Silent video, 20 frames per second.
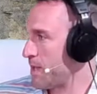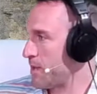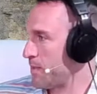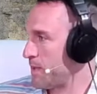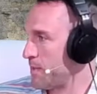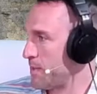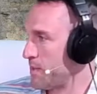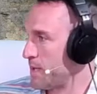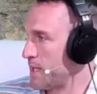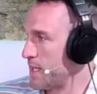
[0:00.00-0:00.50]
The
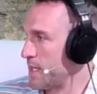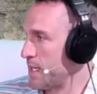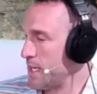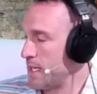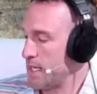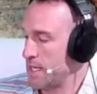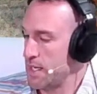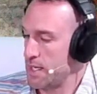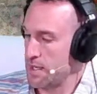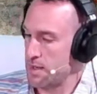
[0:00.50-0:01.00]
people that
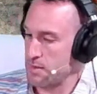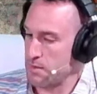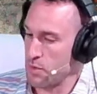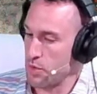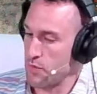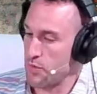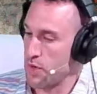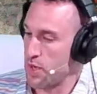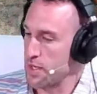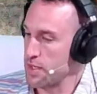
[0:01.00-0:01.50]

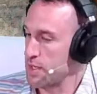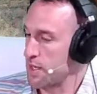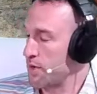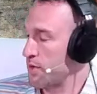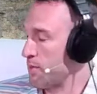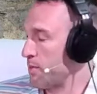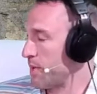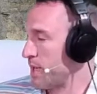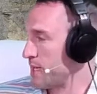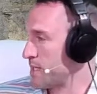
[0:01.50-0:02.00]
moved on to
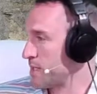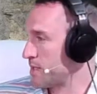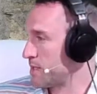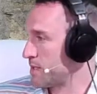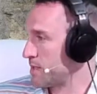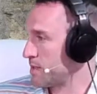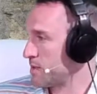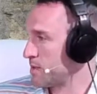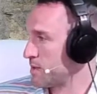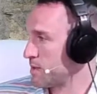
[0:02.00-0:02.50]
other
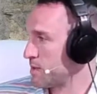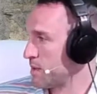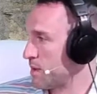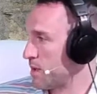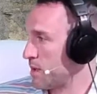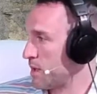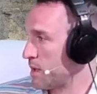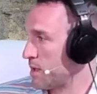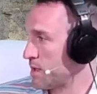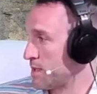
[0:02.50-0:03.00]
places
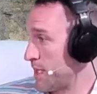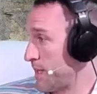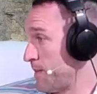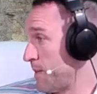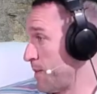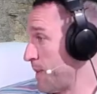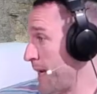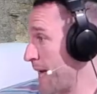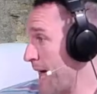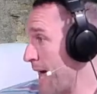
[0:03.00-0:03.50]
seem
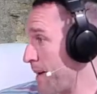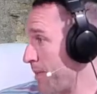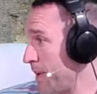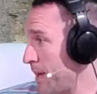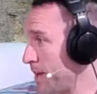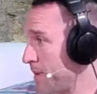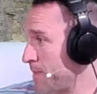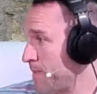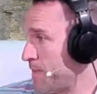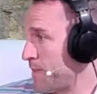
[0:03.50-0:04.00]
to be
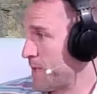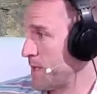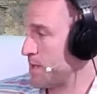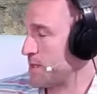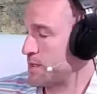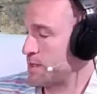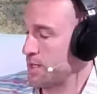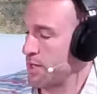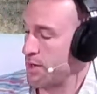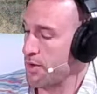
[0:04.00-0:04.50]
happy.
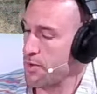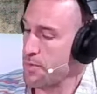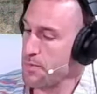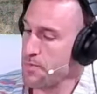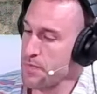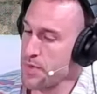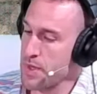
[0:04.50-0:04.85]
And so